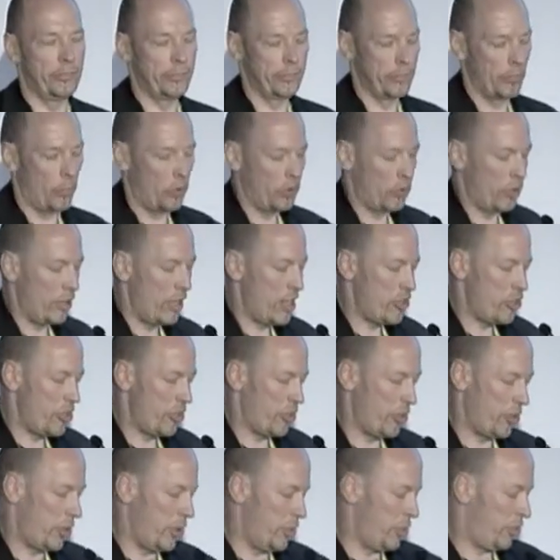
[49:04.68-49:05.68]
modulation
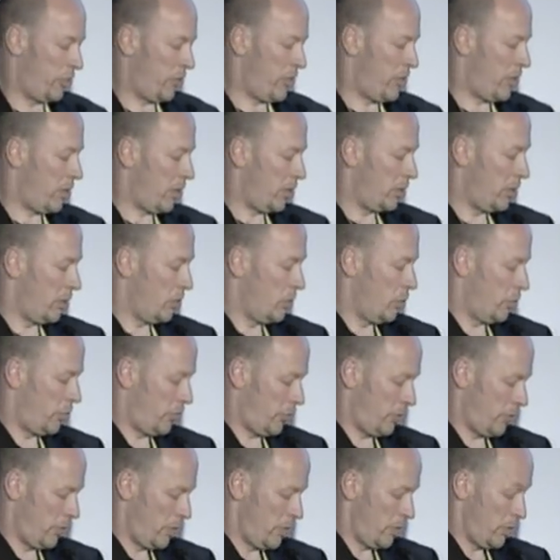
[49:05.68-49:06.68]
schemes that are
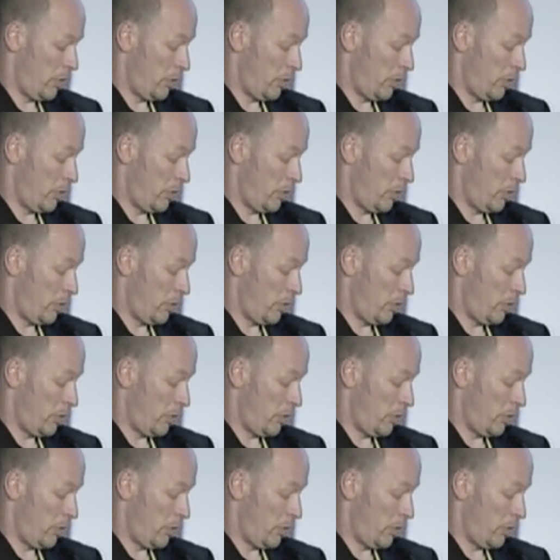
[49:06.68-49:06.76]
used.